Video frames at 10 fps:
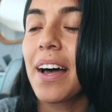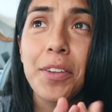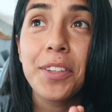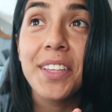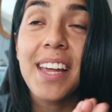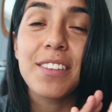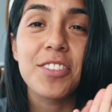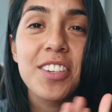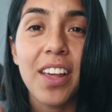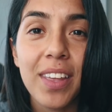Other than that,
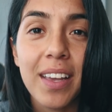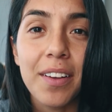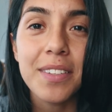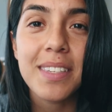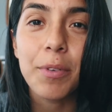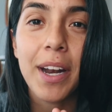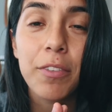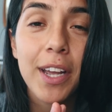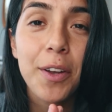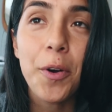there's nothing else.
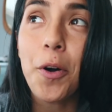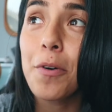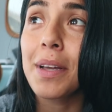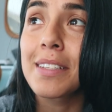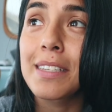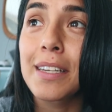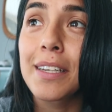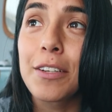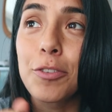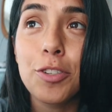Whenever I go home, I
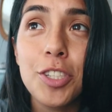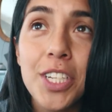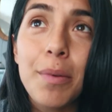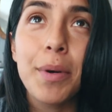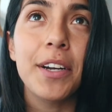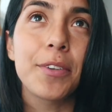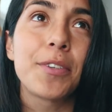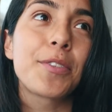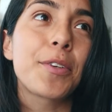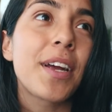see Neutrogena
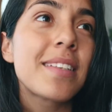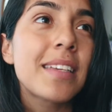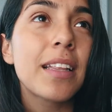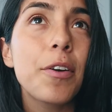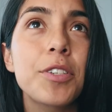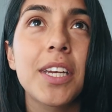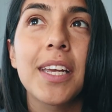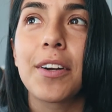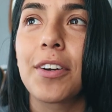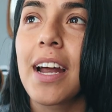bottles, or I see
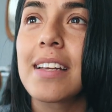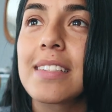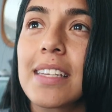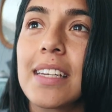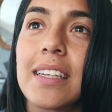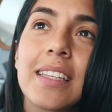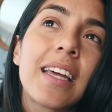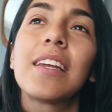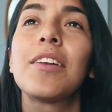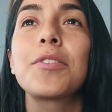lotion, or I see
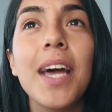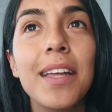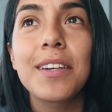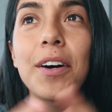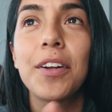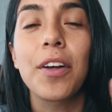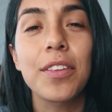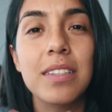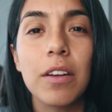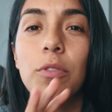like, you know, Tylenol and all
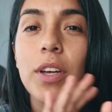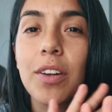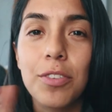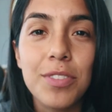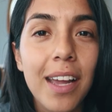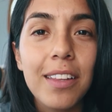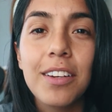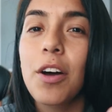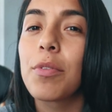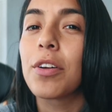this stuff. We don't use
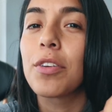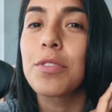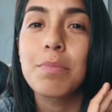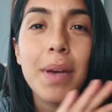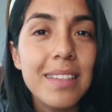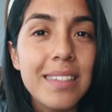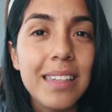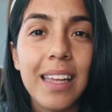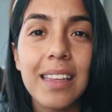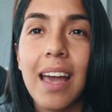Tylenol, we don't use
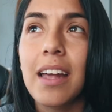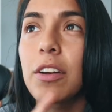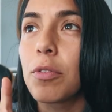medicine like that.